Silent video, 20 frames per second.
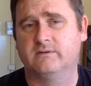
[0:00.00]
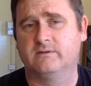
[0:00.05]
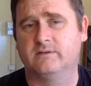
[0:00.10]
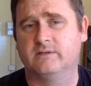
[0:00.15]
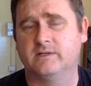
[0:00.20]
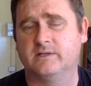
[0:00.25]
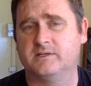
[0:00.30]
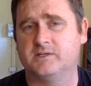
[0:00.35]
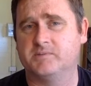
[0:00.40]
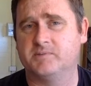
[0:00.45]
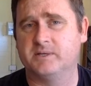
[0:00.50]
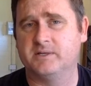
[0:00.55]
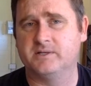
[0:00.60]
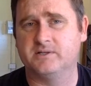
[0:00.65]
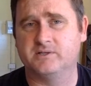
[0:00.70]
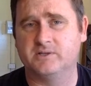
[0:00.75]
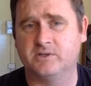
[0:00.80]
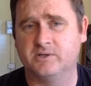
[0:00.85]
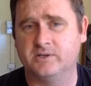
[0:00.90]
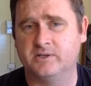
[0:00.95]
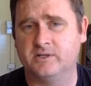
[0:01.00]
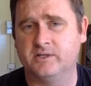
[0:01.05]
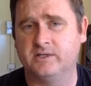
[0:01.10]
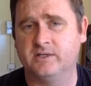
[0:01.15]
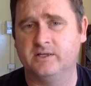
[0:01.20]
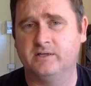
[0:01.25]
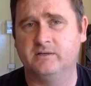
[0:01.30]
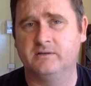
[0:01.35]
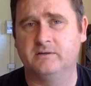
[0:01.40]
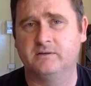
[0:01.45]
than to spend
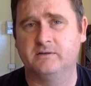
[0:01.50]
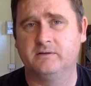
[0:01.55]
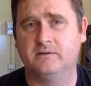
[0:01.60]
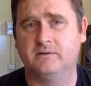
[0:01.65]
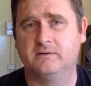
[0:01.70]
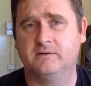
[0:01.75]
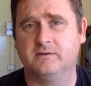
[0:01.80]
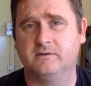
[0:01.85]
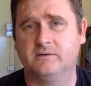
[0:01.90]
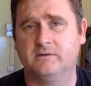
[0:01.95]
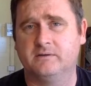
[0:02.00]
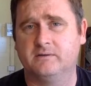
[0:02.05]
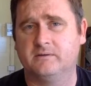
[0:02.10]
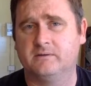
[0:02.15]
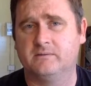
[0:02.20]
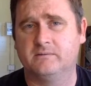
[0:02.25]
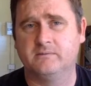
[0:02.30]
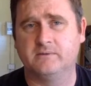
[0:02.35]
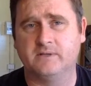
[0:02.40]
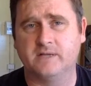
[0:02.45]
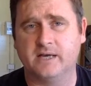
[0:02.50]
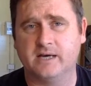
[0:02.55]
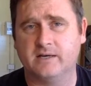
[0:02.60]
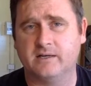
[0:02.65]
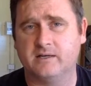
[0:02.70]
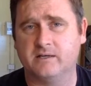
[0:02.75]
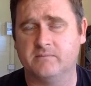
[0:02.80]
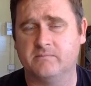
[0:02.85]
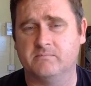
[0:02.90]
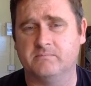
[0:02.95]
eternity without
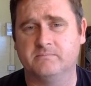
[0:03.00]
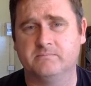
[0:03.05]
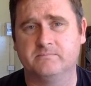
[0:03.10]
him.